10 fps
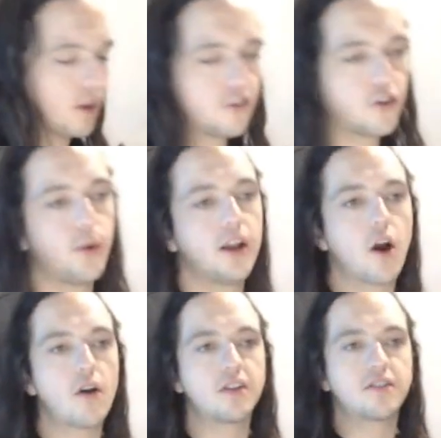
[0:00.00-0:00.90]
So we're
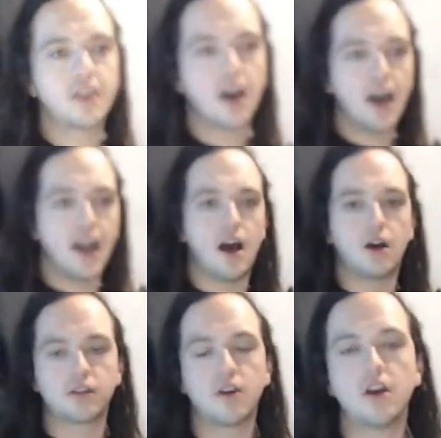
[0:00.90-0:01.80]
going to start
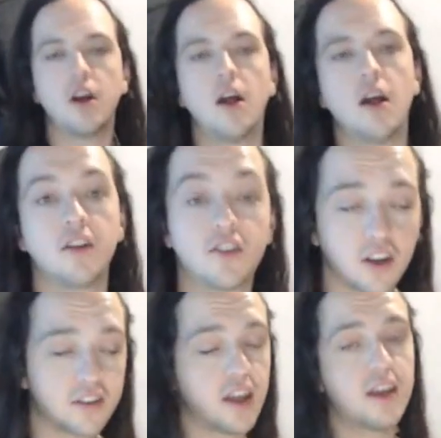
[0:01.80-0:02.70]
out,
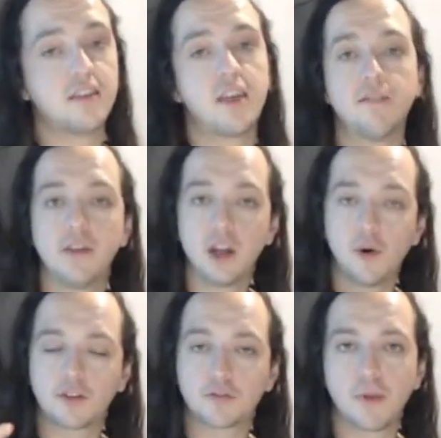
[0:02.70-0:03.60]
just as that
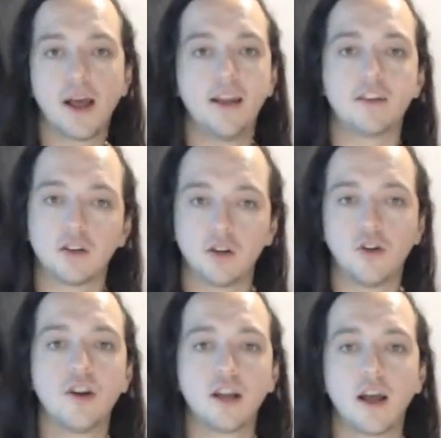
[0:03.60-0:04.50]
video explained,
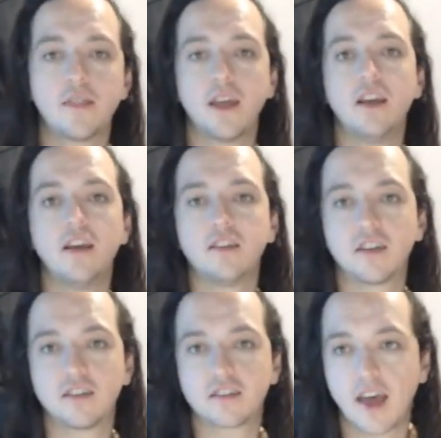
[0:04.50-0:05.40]
learning these
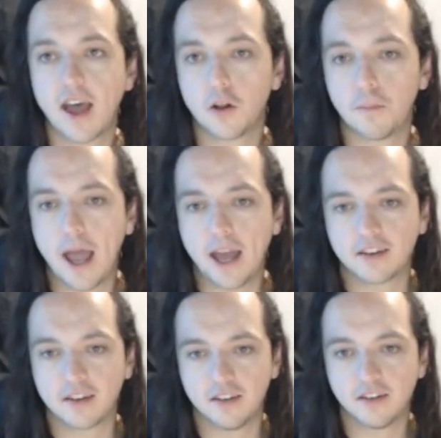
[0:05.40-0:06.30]
scale
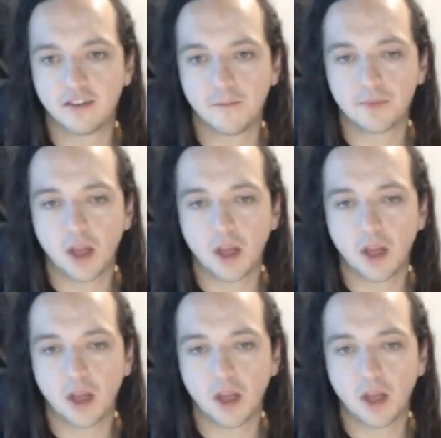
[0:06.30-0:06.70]
patterns.